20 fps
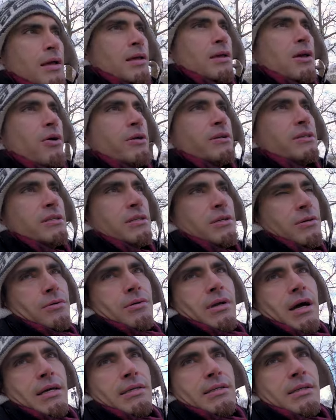You know, it's still
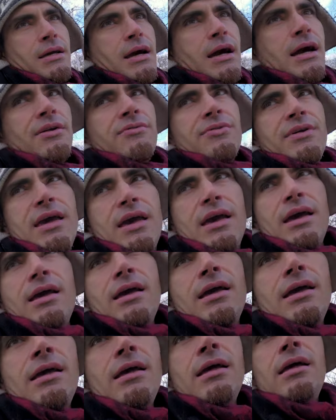nice to kind of get
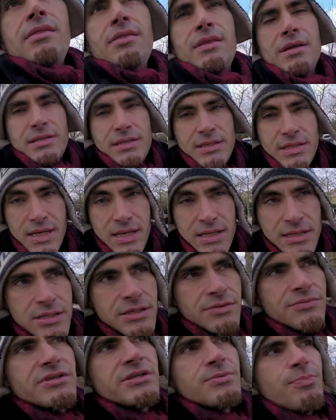the
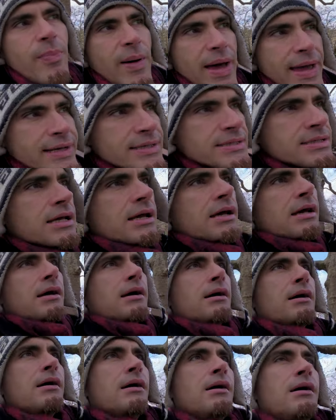sense of space
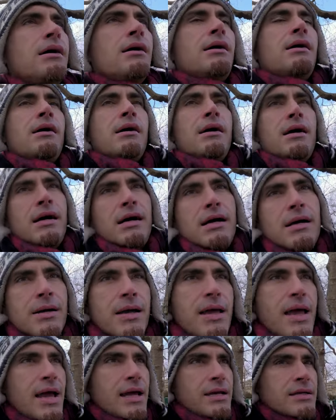uh,
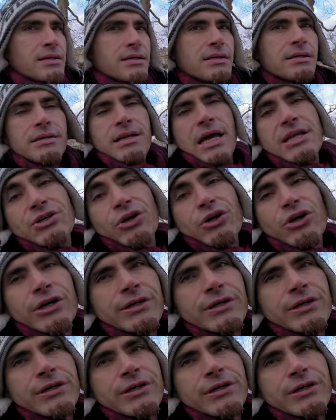and nature.